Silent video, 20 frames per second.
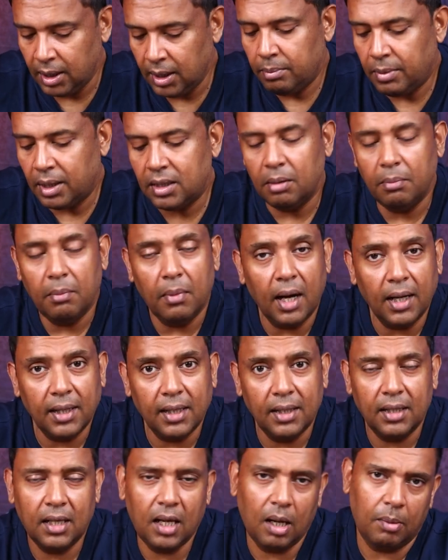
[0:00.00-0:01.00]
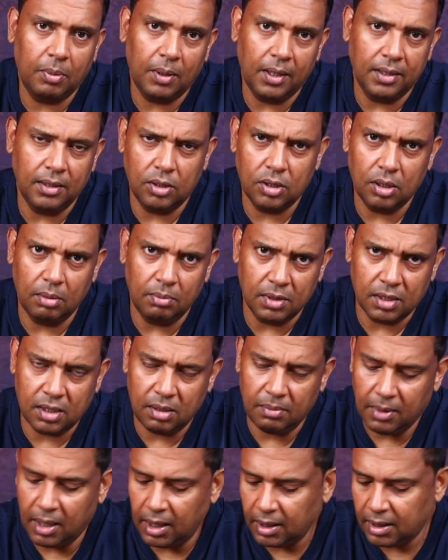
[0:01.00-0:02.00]
But the market capitalization,
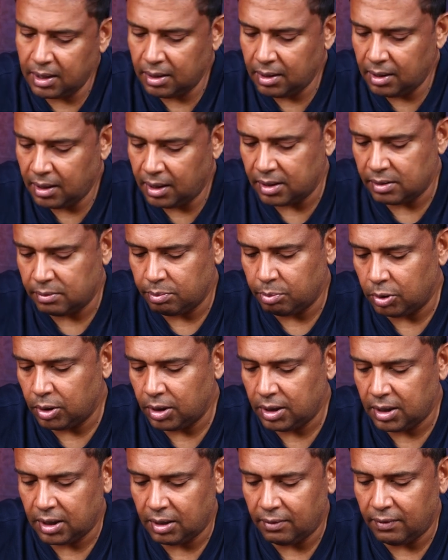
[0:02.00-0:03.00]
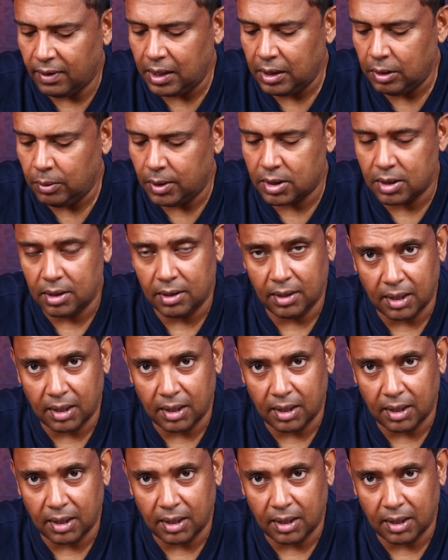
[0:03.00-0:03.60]
Mr. Market, has put it at a valuation.